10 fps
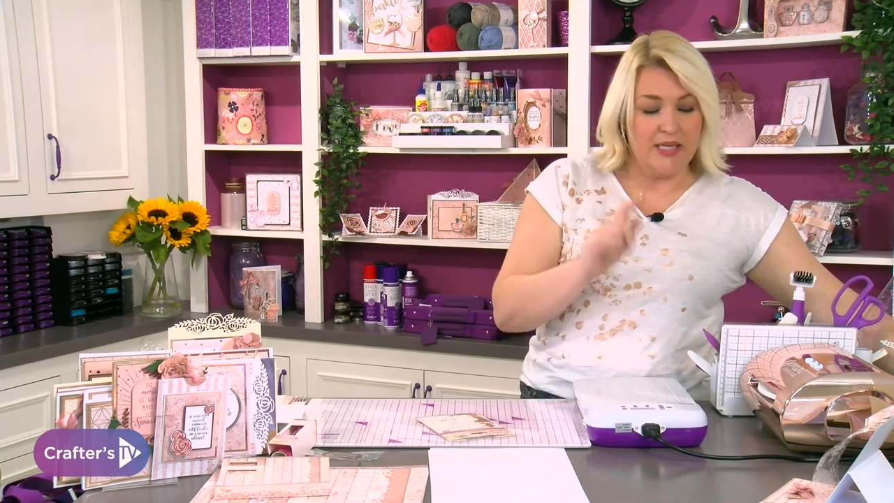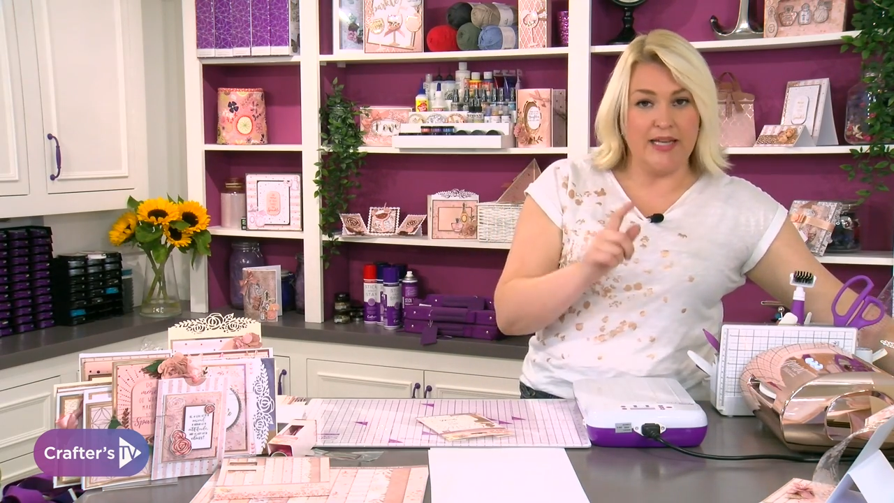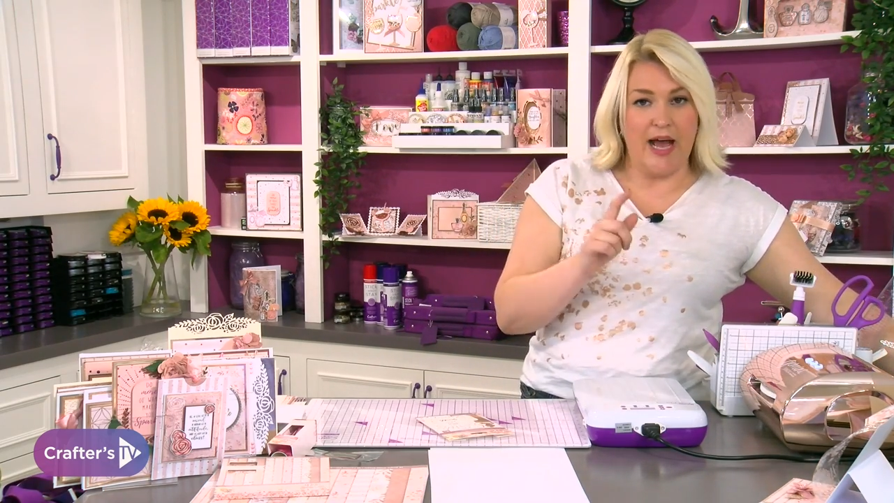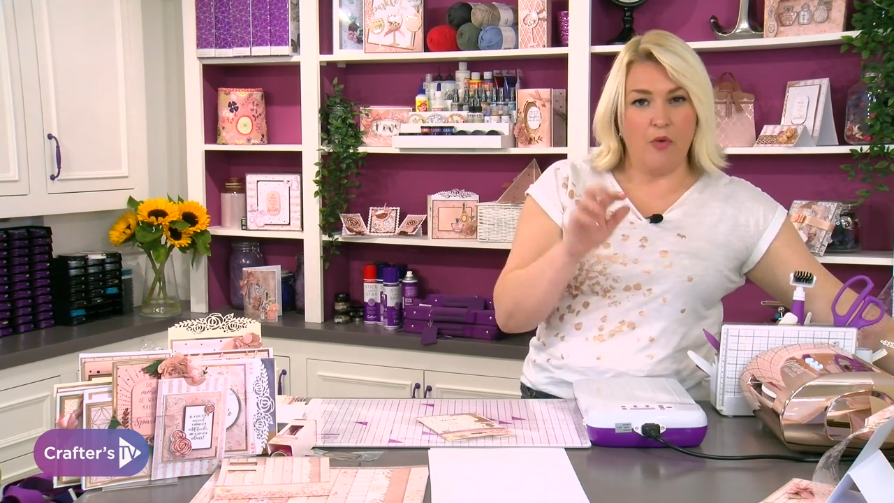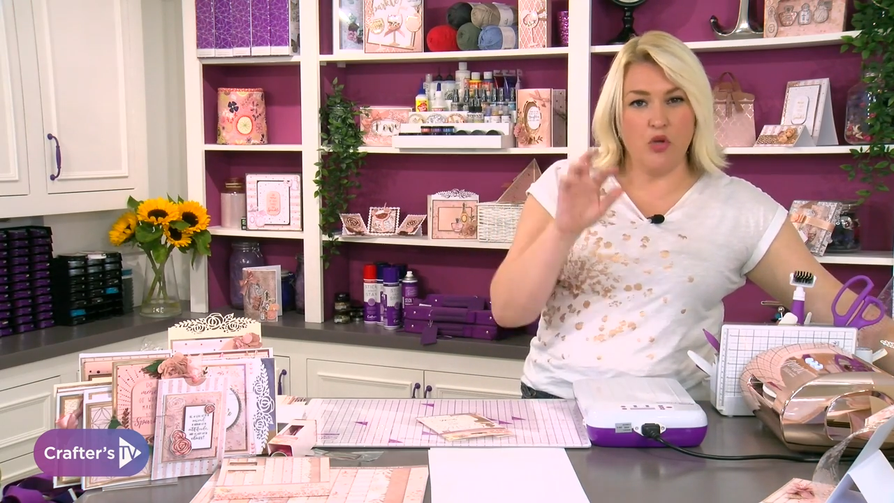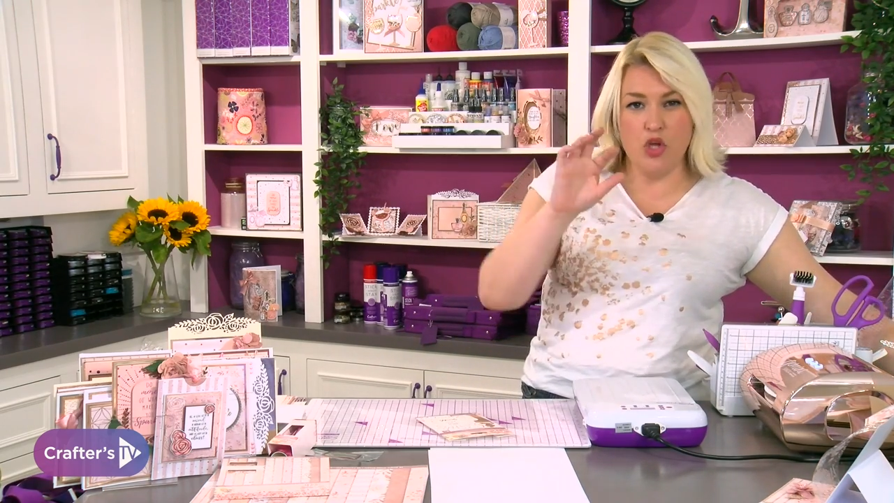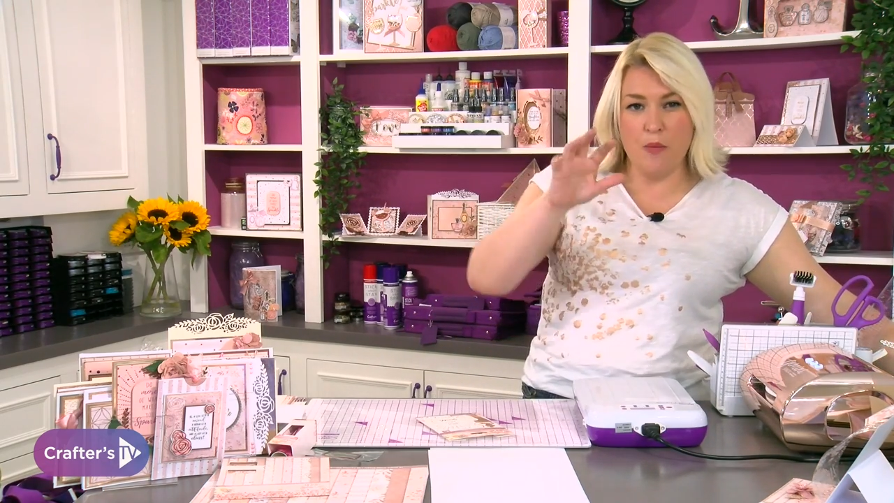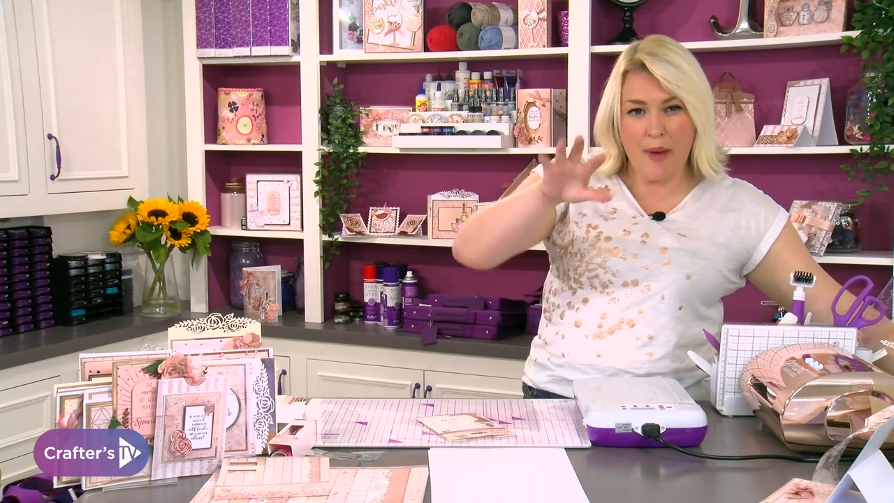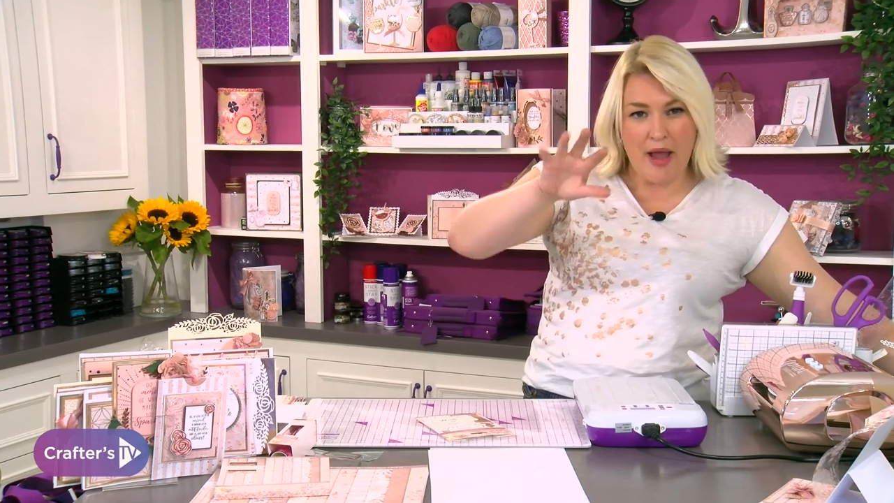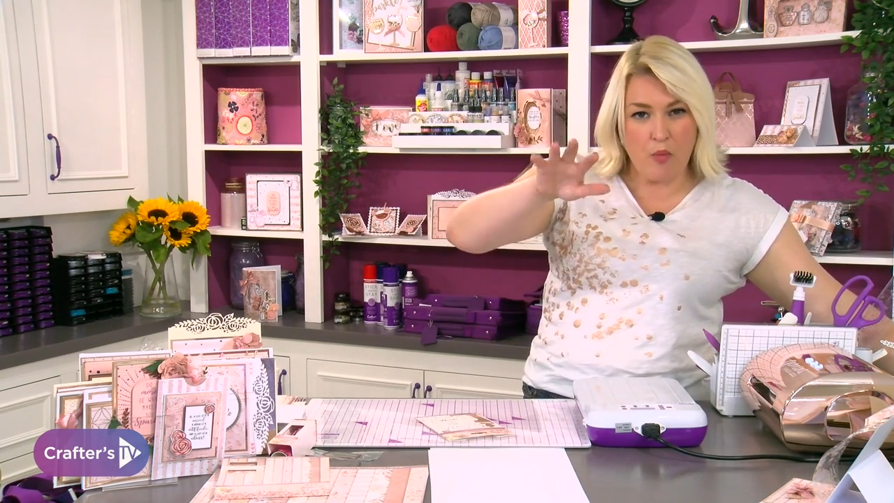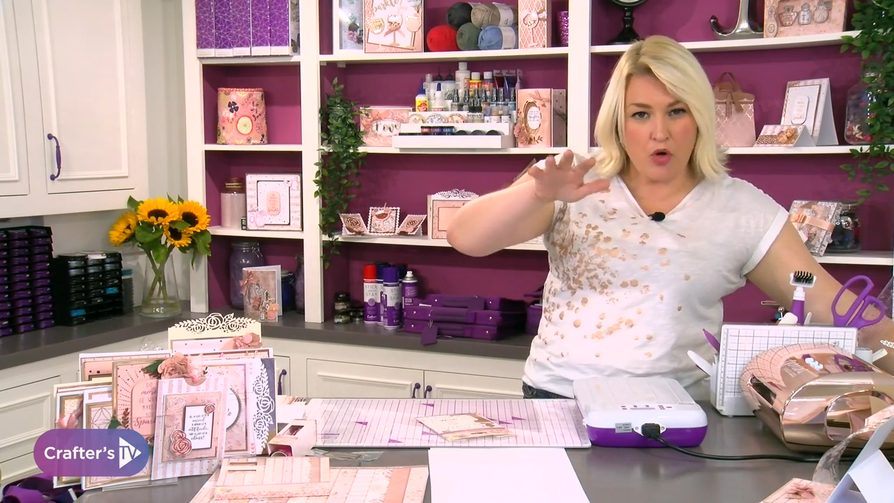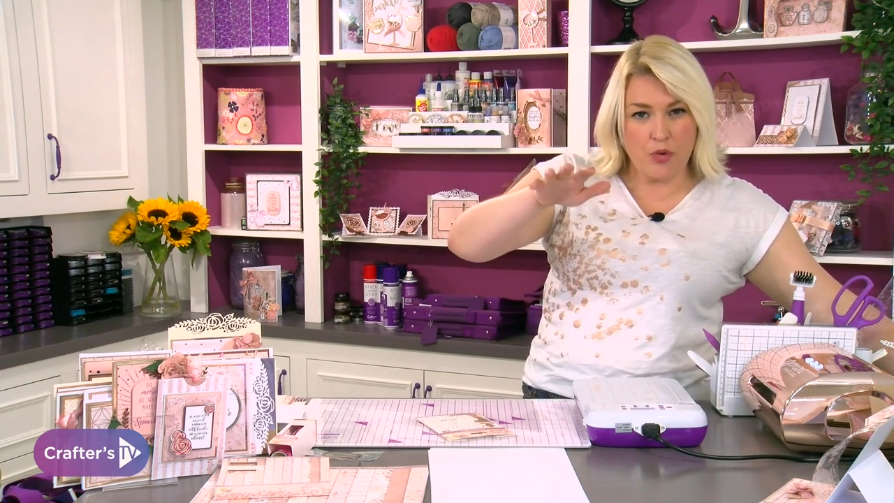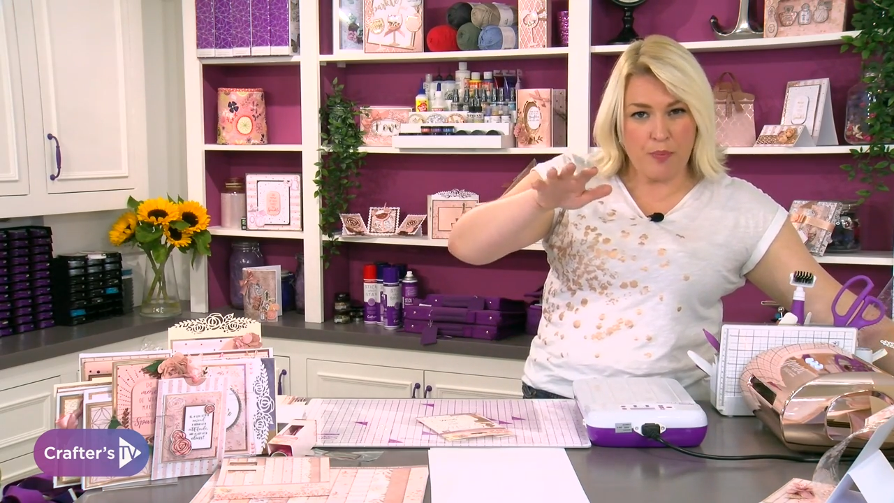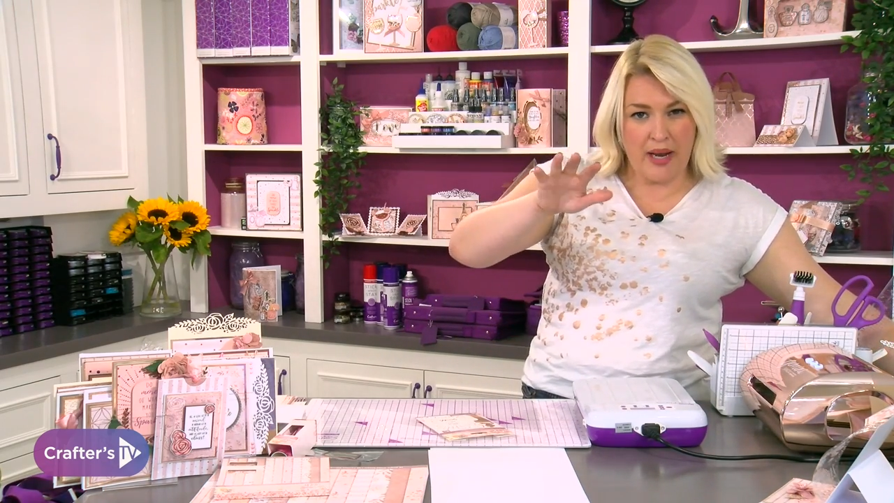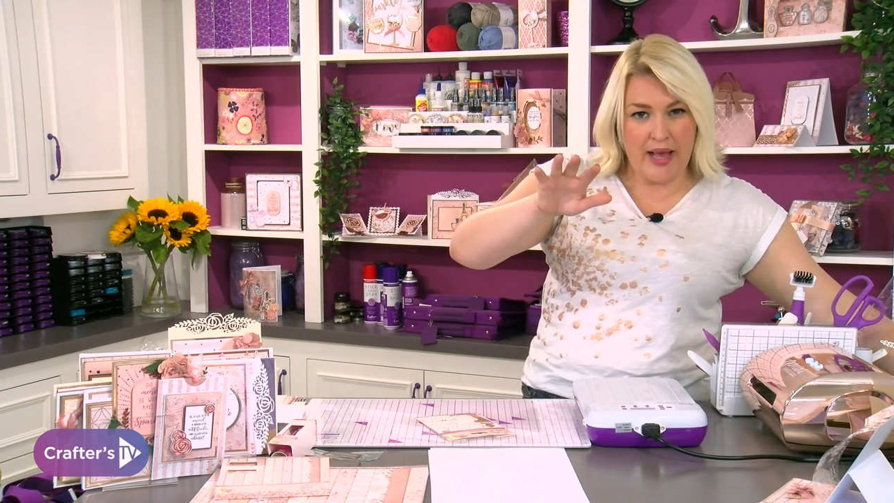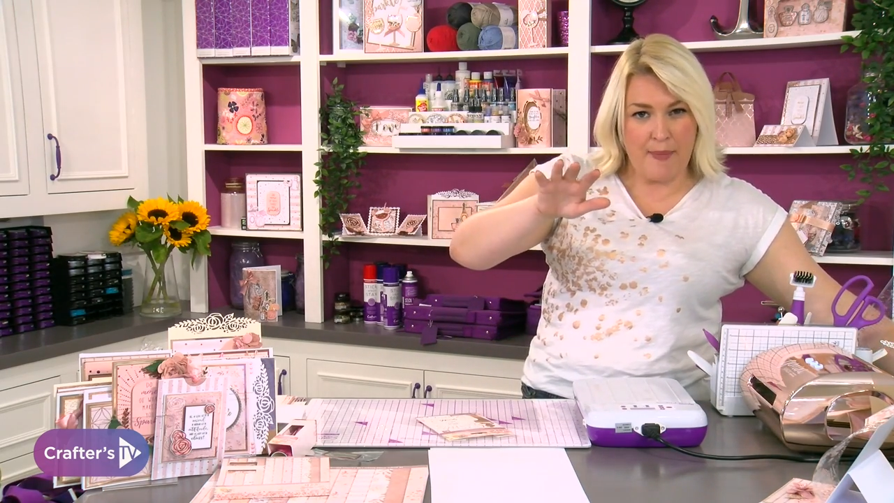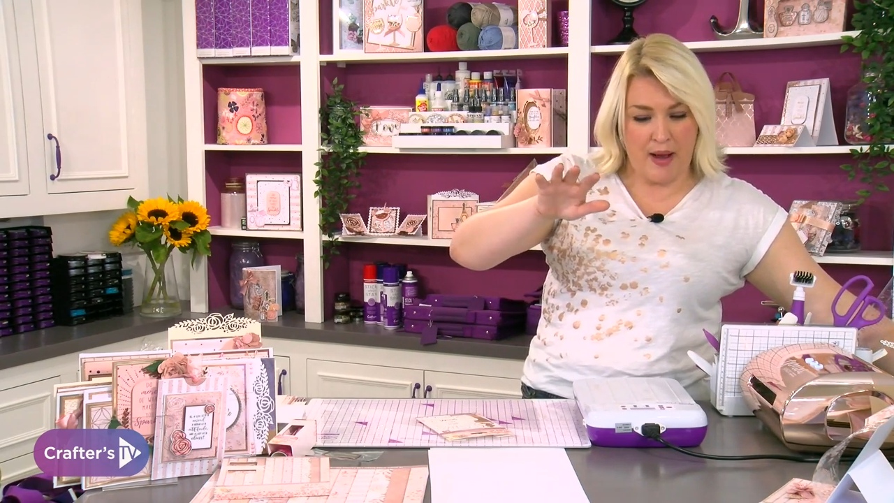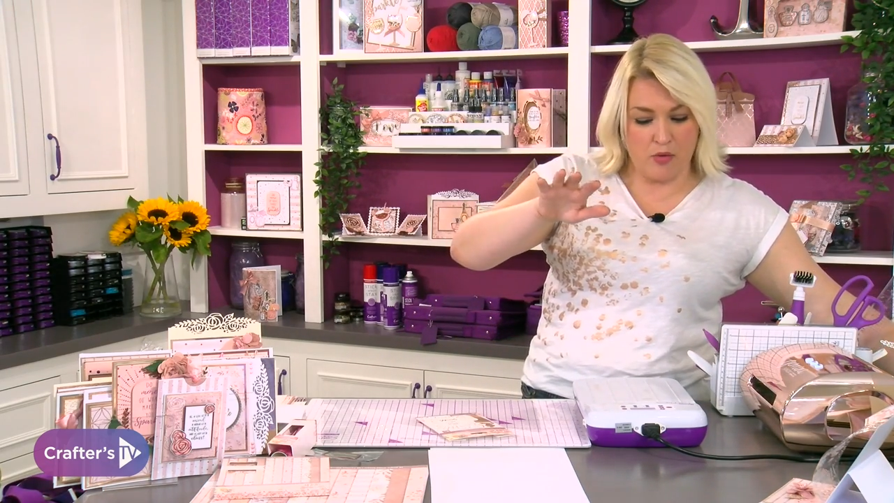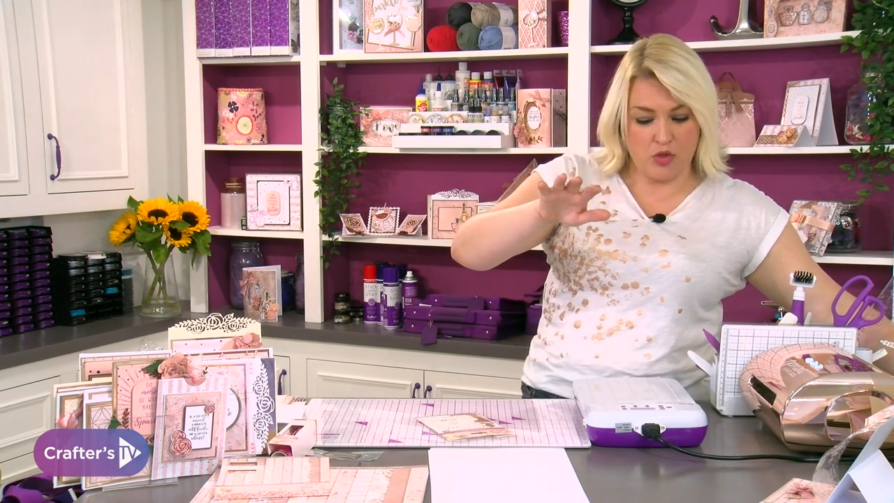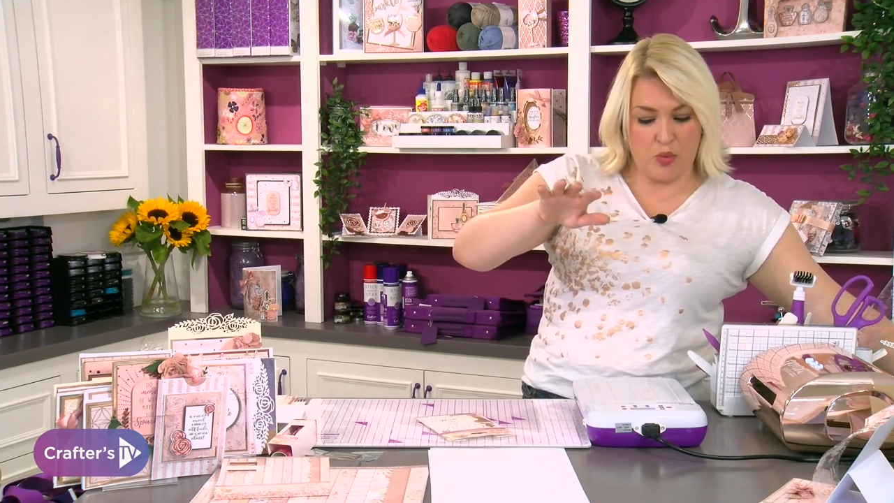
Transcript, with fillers: Now, you might want to play about